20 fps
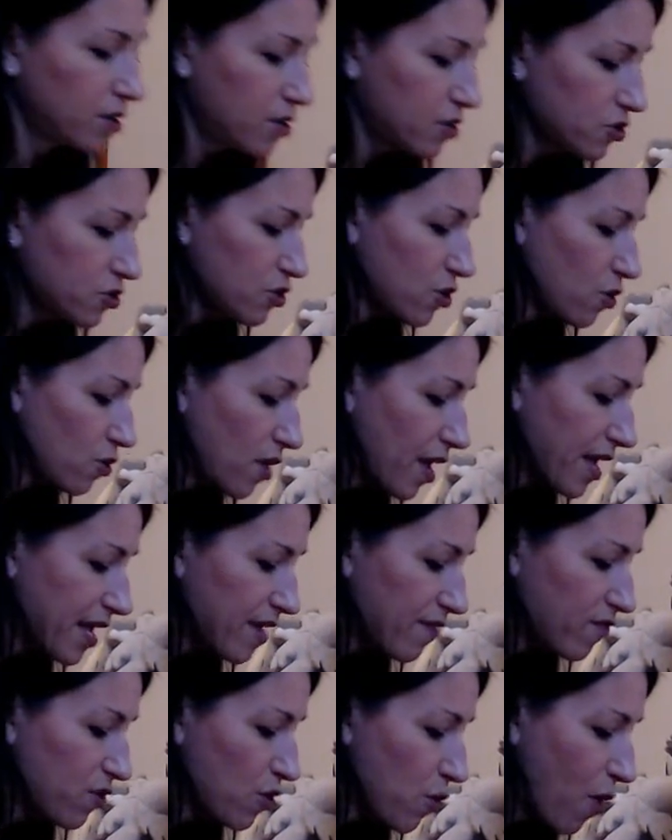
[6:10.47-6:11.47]
So like
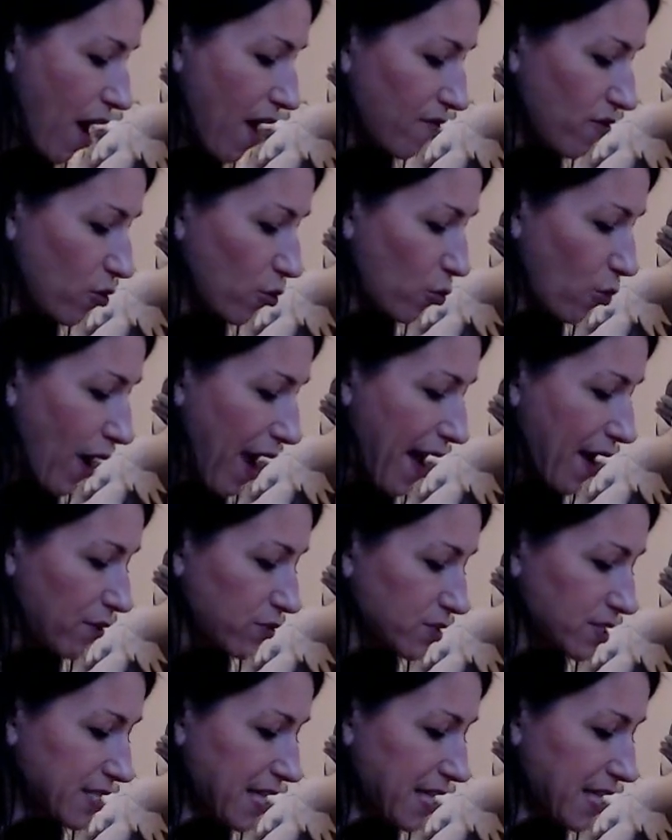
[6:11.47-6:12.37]
if you have a round